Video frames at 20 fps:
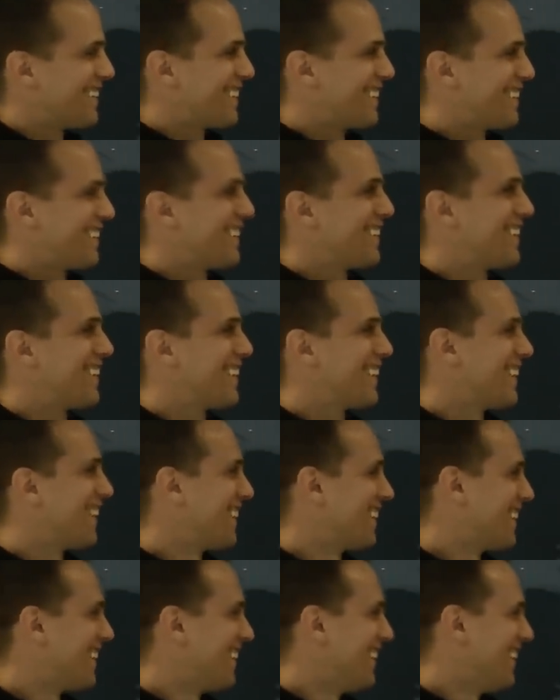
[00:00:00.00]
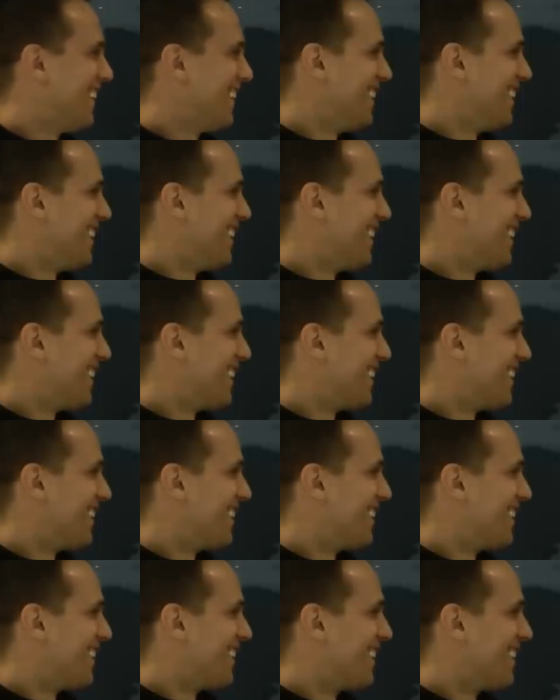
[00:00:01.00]

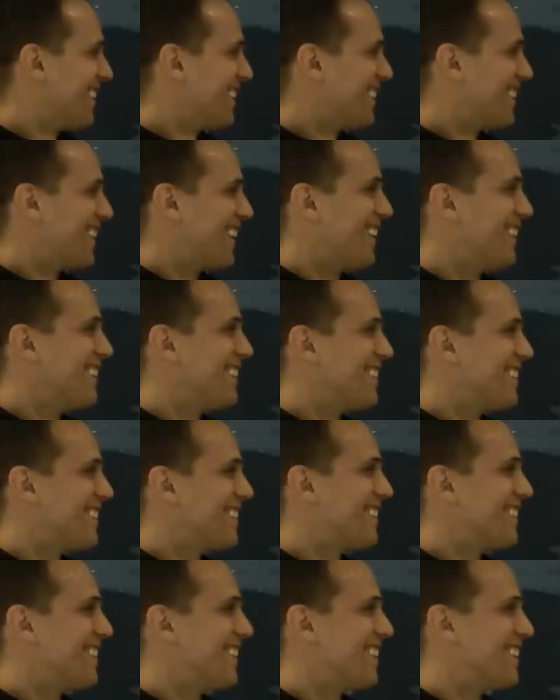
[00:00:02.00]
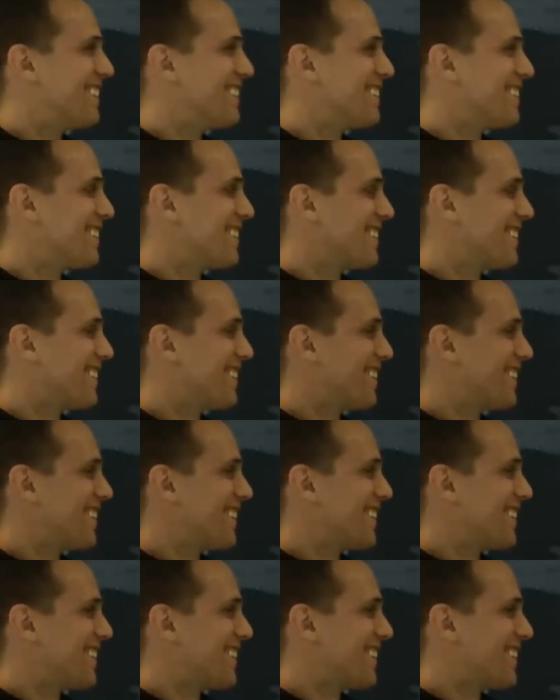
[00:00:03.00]

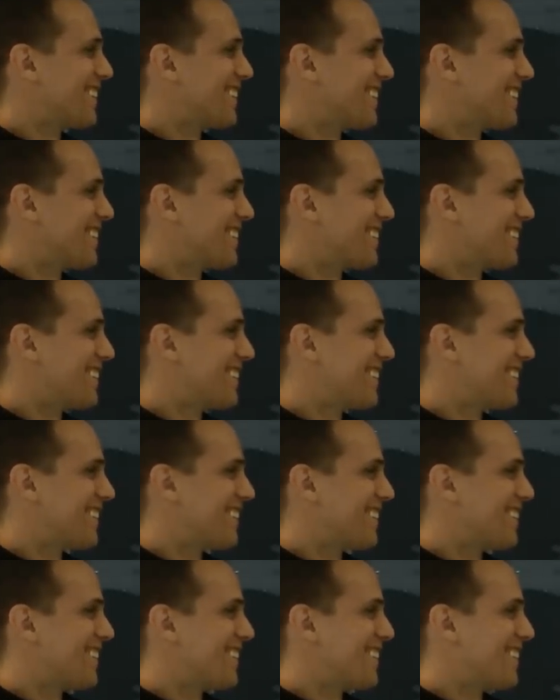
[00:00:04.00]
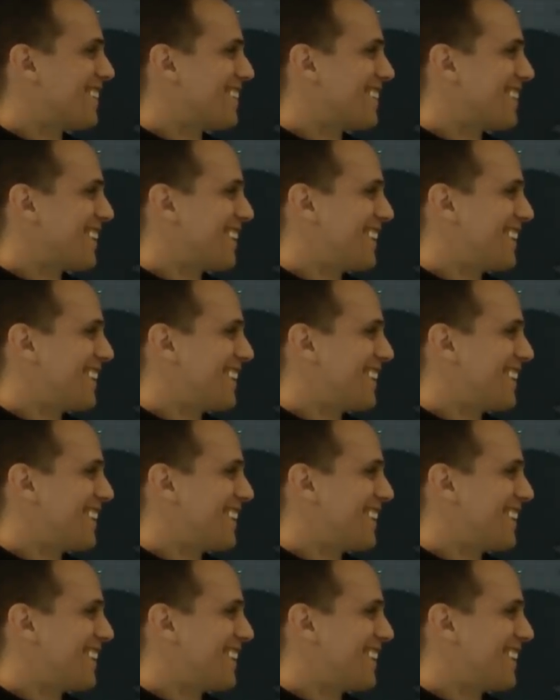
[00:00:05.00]
The person shown says nothing.